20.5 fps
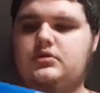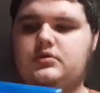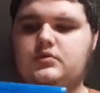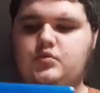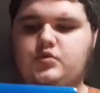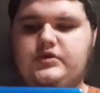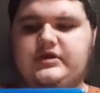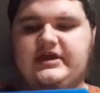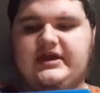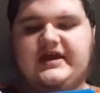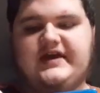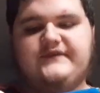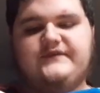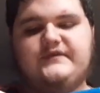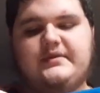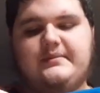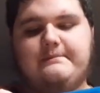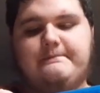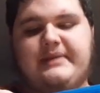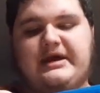We have
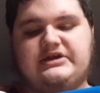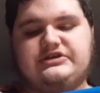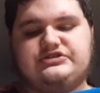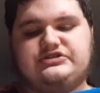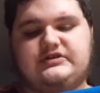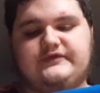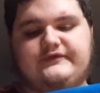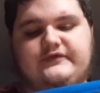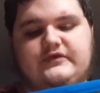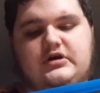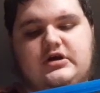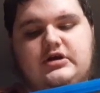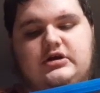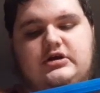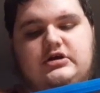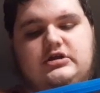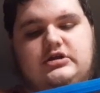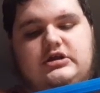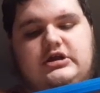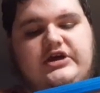the Best of
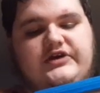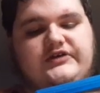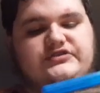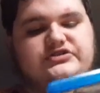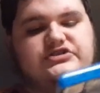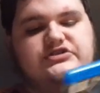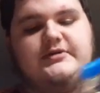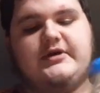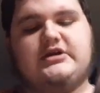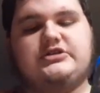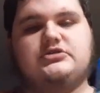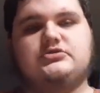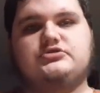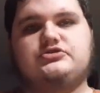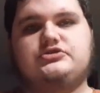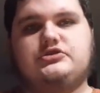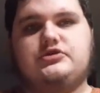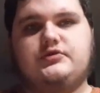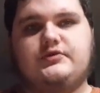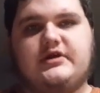Raw on SmackDown
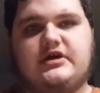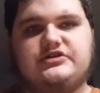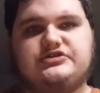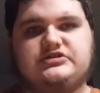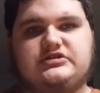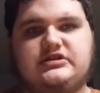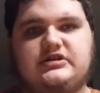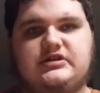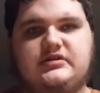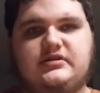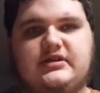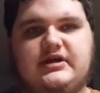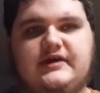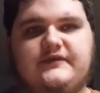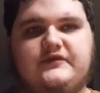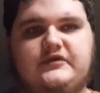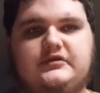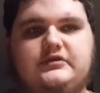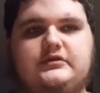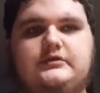
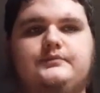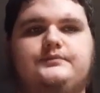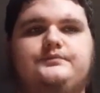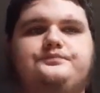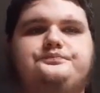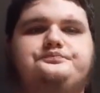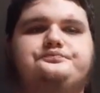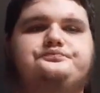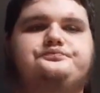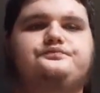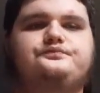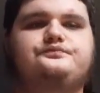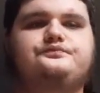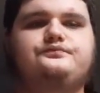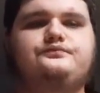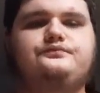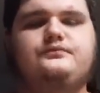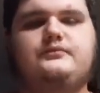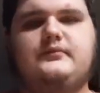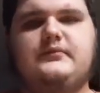2011.
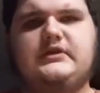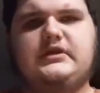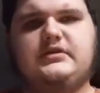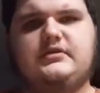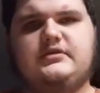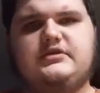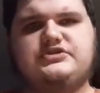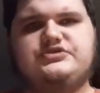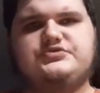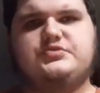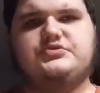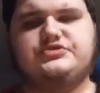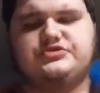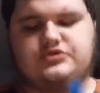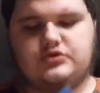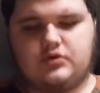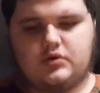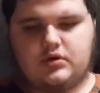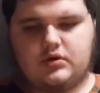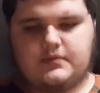This one's
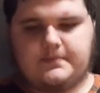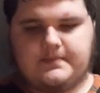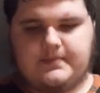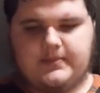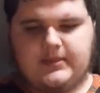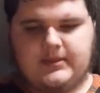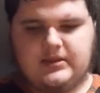cool.